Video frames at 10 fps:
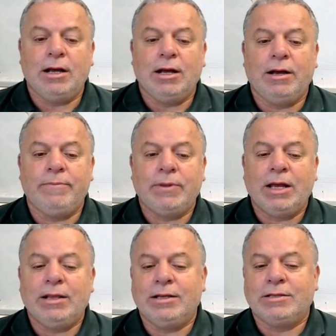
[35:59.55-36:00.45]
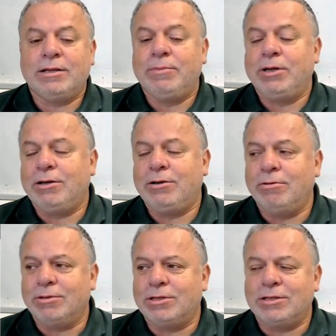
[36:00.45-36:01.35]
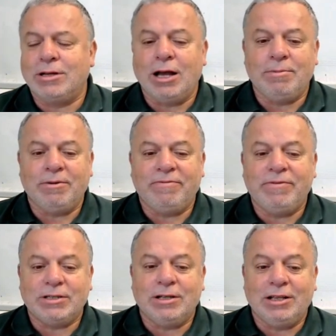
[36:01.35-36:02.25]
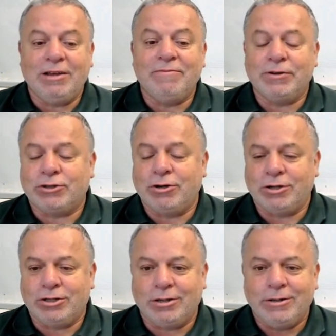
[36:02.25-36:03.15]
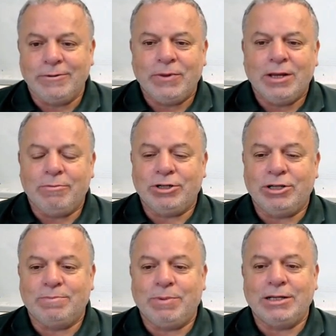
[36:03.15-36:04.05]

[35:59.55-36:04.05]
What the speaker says: And there's something called cyber physical infrastructure, which is